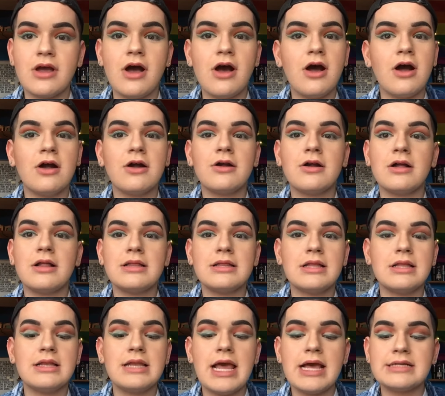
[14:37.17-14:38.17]
our
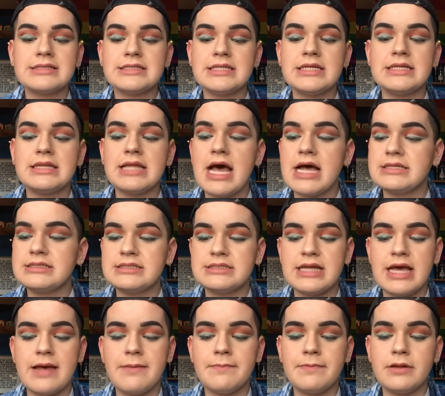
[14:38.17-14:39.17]
next and last
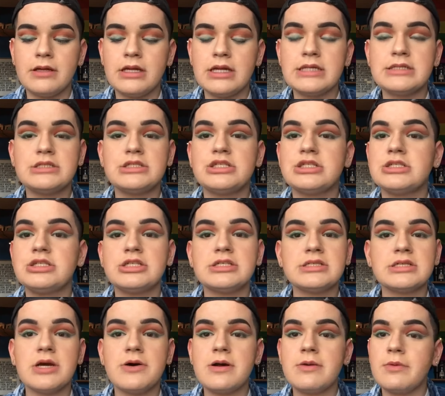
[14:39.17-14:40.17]
step is to just
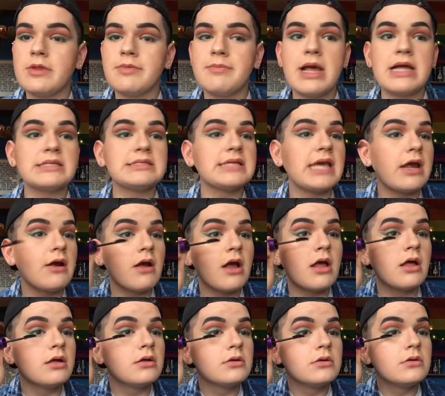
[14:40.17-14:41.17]
go in with mascara.
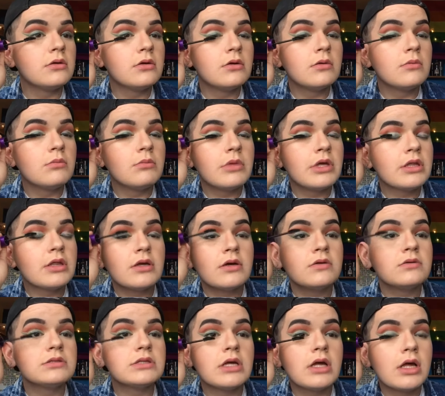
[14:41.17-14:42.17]
Make
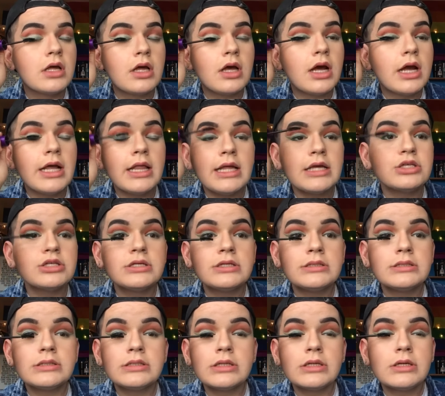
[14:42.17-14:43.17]
those
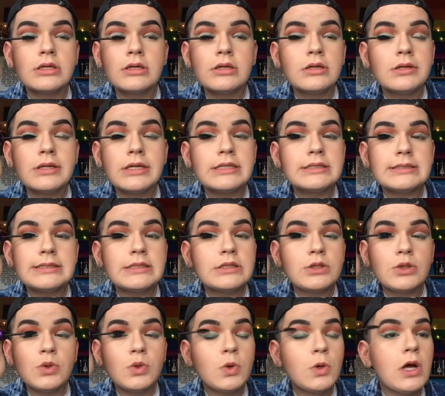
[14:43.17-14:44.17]
eyelashes nice
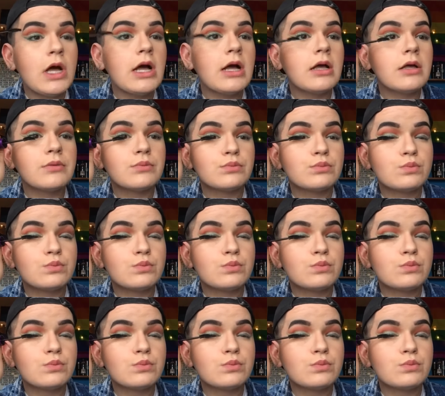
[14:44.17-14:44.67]
and long.